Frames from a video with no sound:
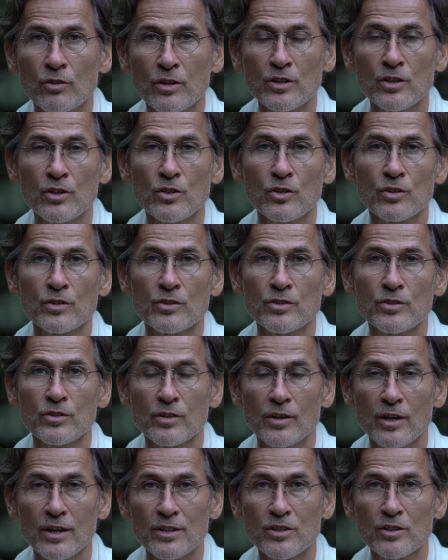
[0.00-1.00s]
traditions
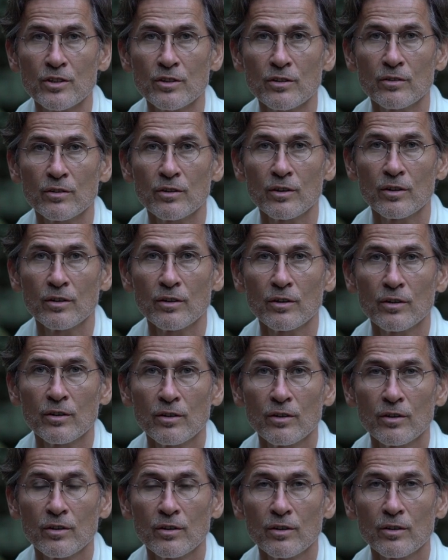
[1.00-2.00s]
as a
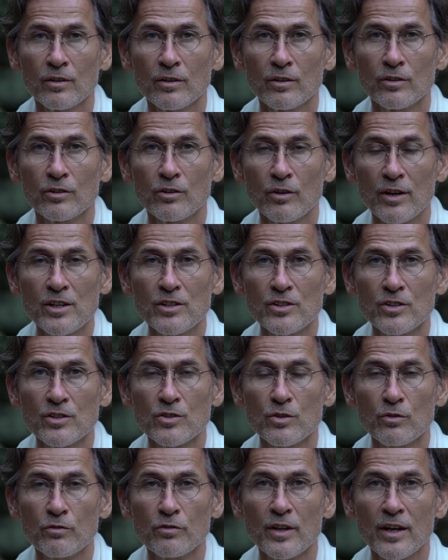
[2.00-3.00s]

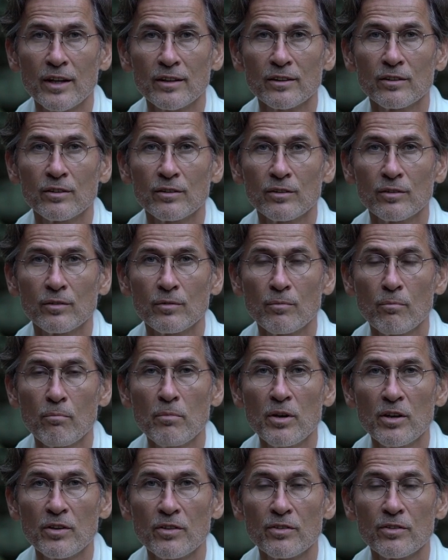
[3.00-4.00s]
traces of that
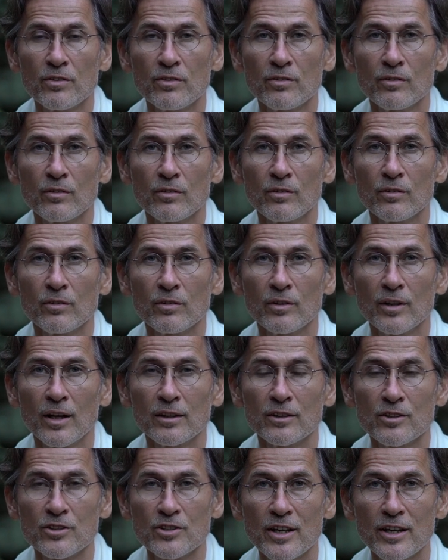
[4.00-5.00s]
myth,
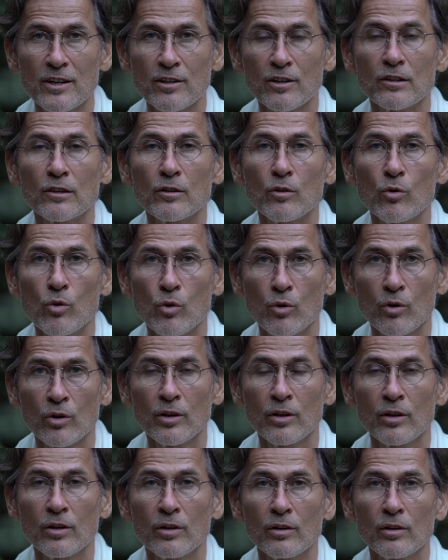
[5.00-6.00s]
that sacred law,
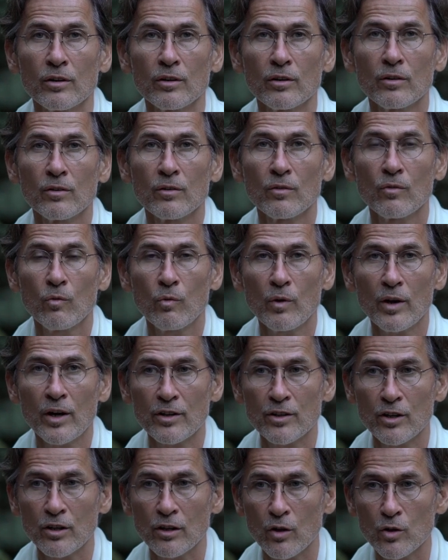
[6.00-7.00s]
where
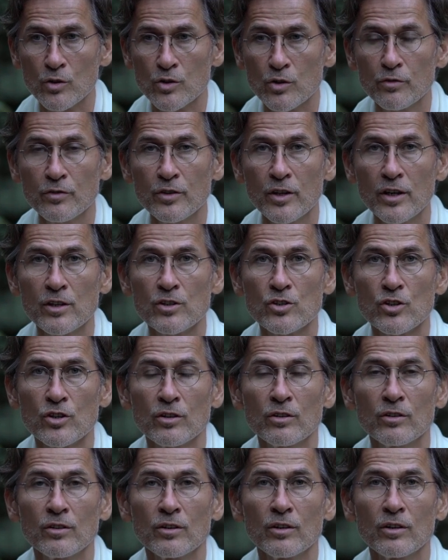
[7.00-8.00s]
the laws of
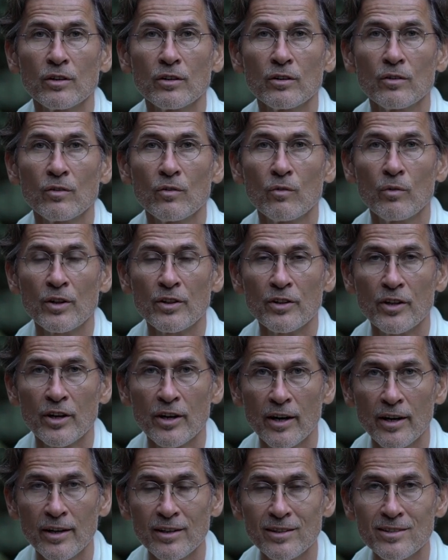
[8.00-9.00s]
nature when they
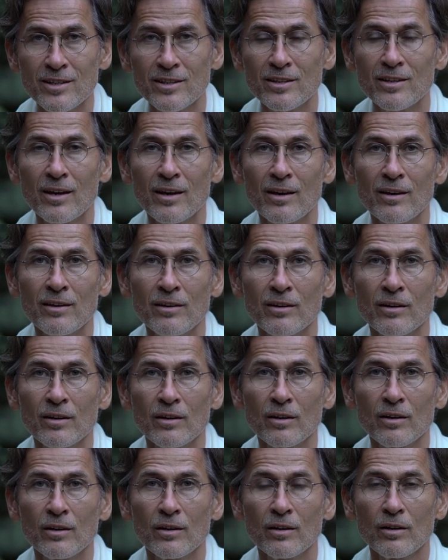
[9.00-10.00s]
are in decay,
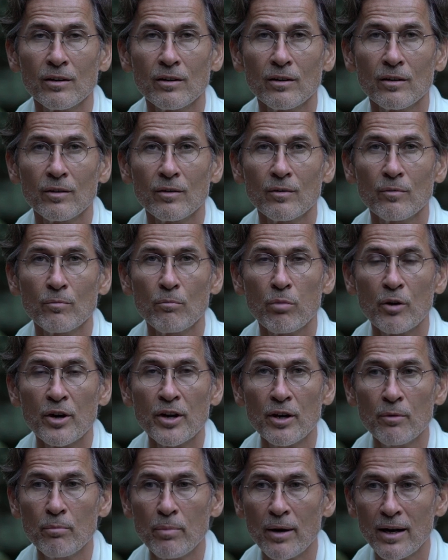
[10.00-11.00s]

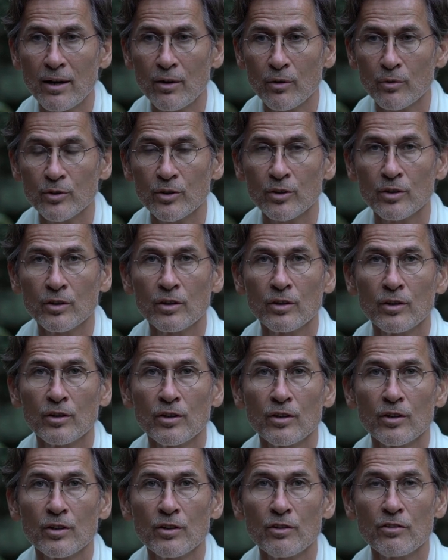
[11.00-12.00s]
bring about
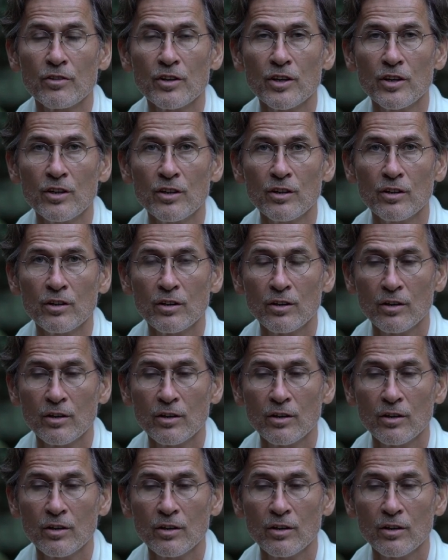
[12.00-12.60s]
the